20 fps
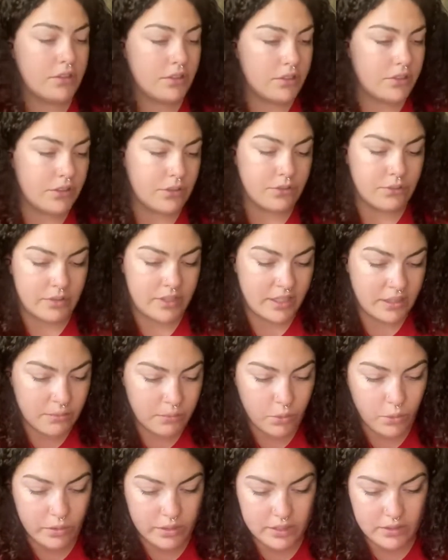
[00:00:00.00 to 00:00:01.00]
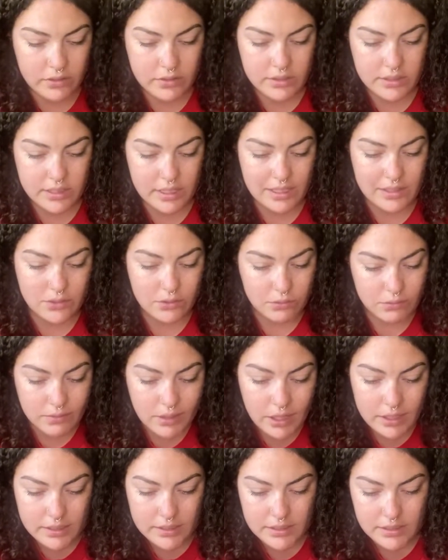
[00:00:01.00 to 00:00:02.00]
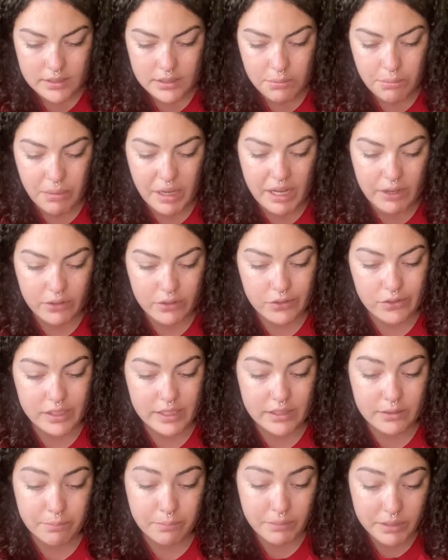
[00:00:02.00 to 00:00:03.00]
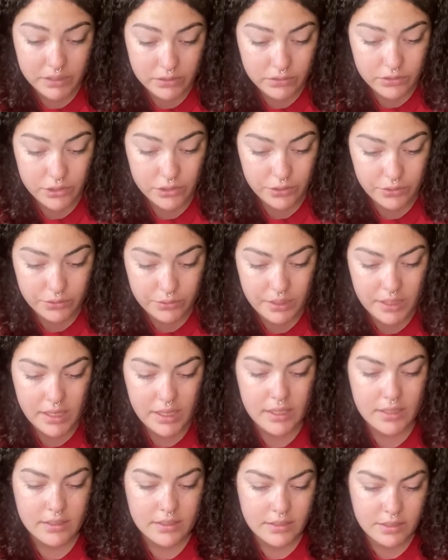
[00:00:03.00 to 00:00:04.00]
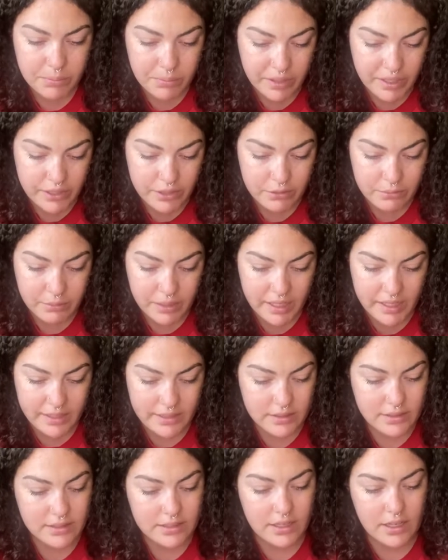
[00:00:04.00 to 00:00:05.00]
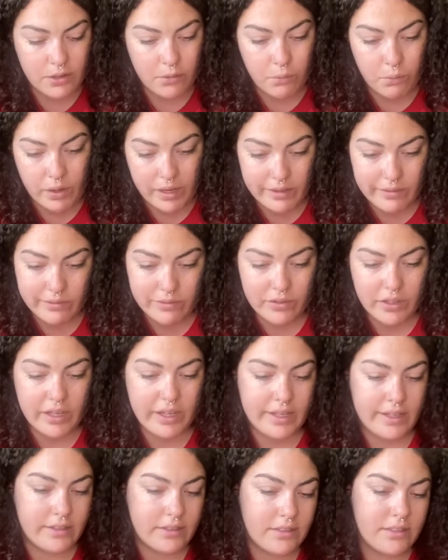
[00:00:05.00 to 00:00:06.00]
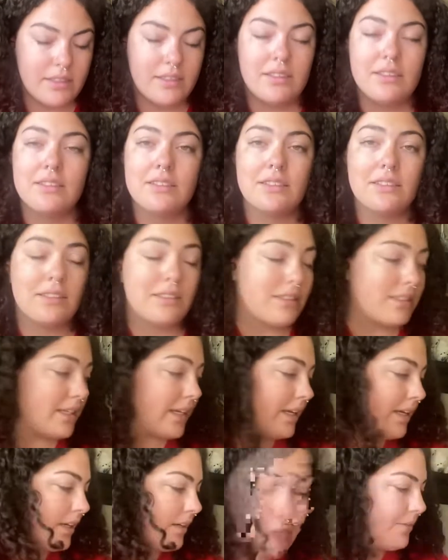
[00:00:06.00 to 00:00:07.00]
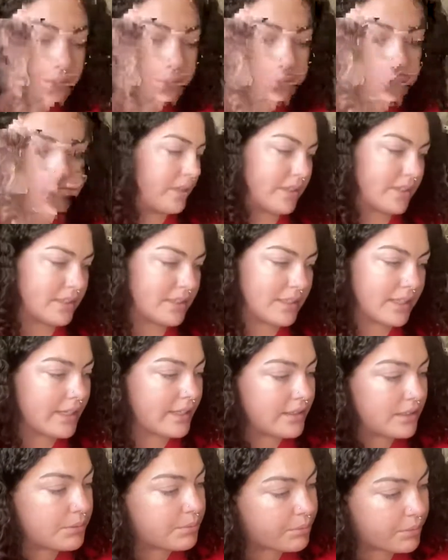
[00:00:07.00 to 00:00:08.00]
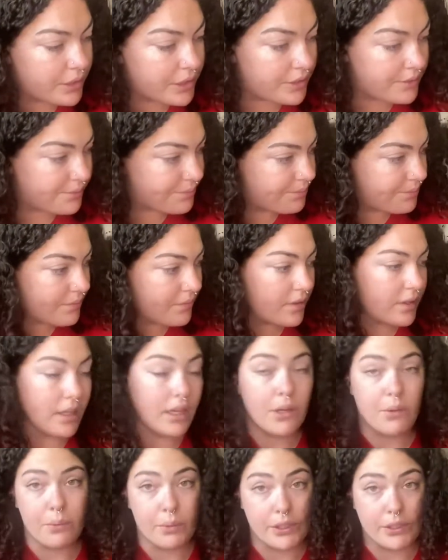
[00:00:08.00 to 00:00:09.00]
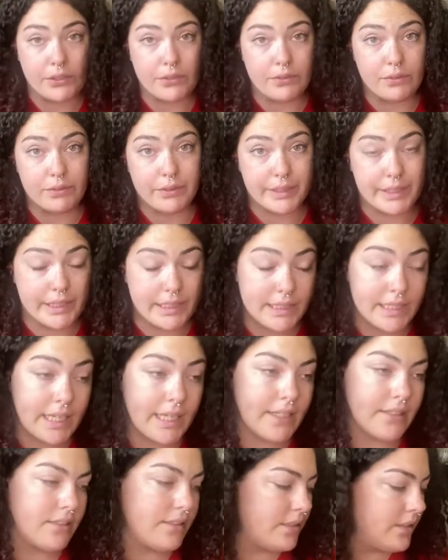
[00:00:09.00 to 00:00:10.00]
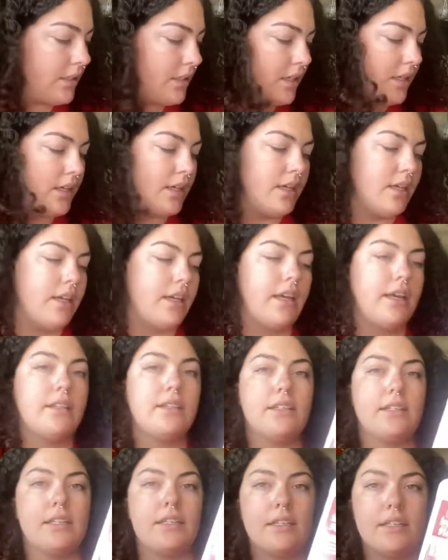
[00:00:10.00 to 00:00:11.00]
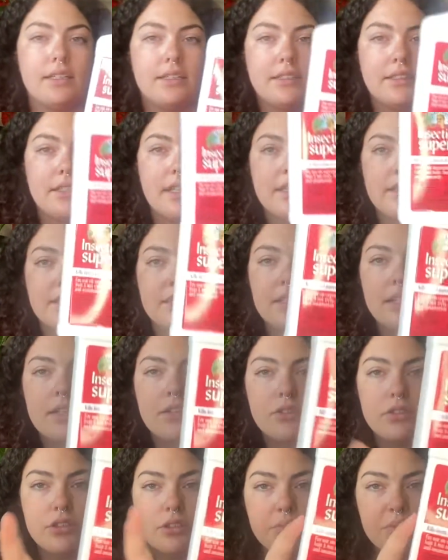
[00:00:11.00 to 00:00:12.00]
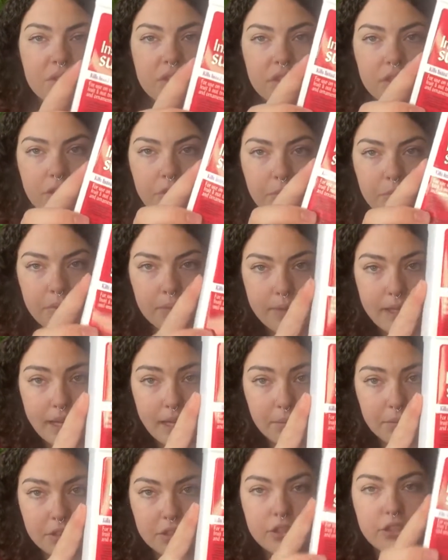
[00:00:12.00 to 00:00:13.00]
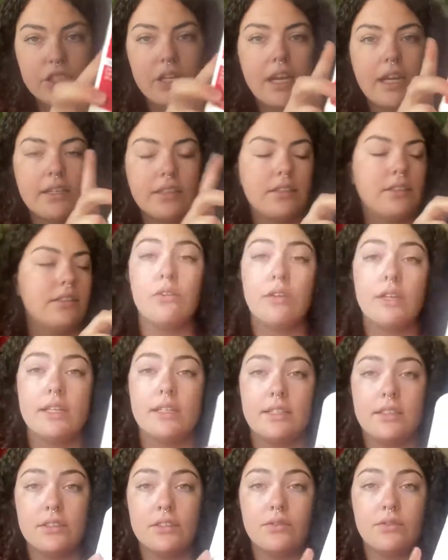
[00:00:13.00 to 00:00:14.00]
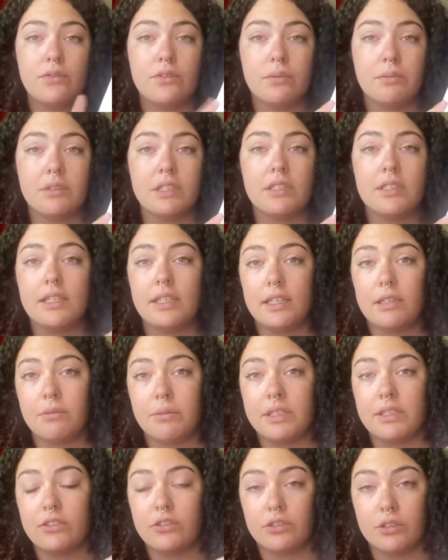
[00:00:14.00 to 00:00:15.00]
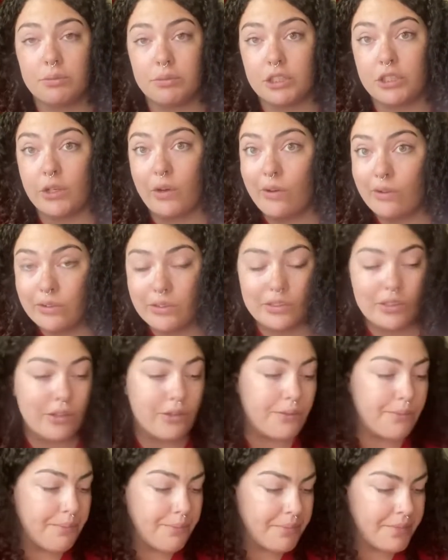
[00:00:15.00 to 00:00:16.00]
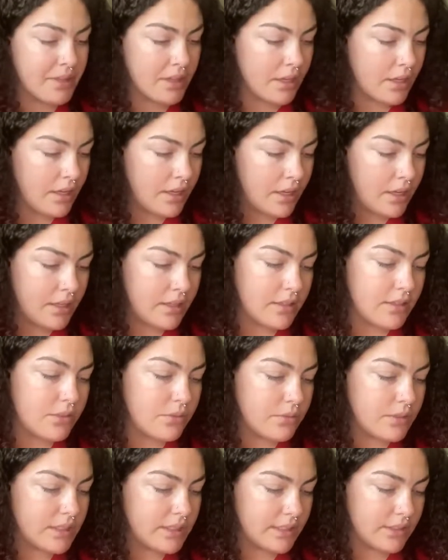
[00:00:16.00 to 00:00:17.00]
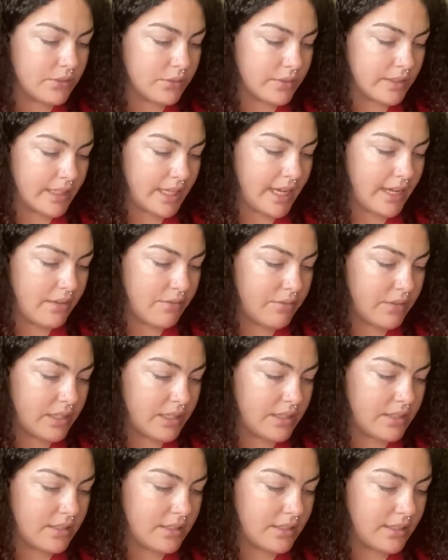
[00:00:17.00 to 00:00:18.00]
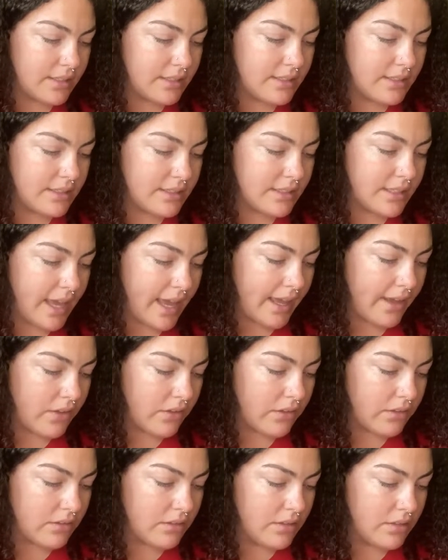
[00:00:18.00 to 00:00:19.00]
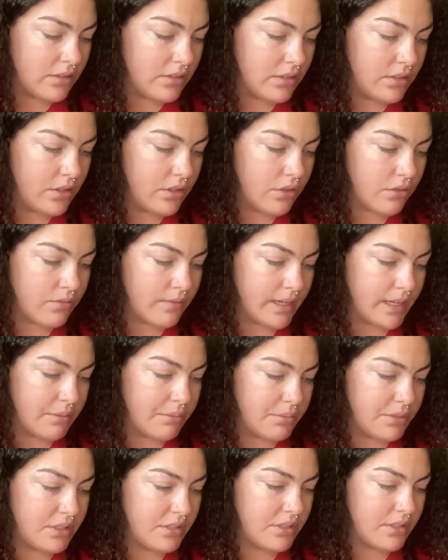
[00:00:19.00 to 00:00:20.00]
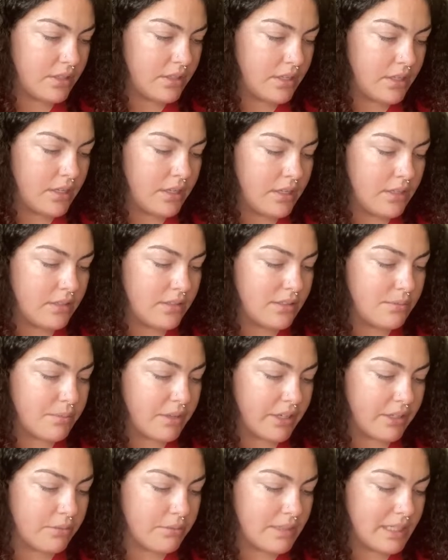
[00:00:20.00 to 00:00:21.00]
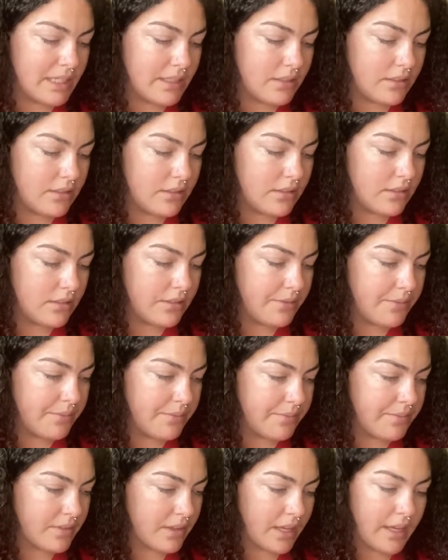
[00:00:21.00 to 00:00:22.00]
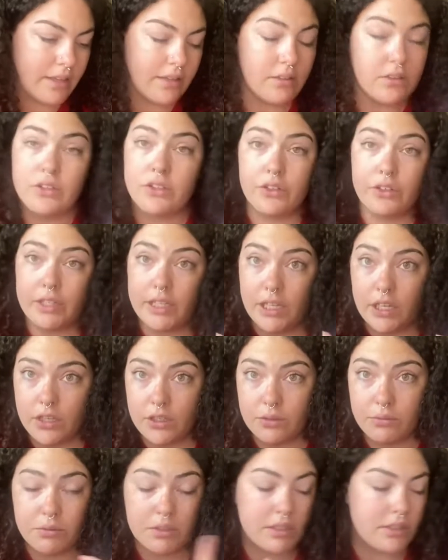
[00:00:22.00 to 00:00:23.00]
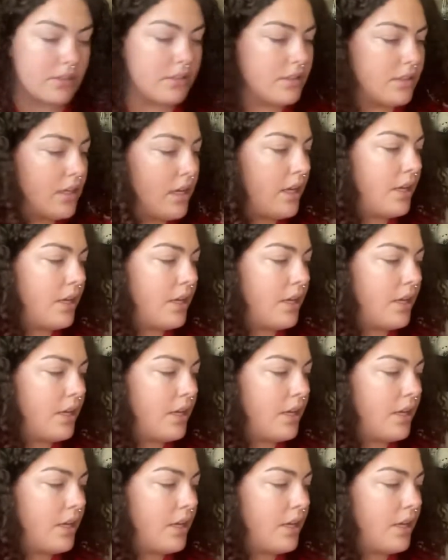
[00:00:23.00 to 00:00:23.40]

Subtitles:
So neem oil says rust, powdery mildew, spider mites, and white flies. It doesn't say fungus gnats, but it works for fungus gnats. And then insecticidal super soap, Captain Jack's. get this from the link in my description also. This one deals with aphids, scale, thrips, spider mites, and 30 other ones.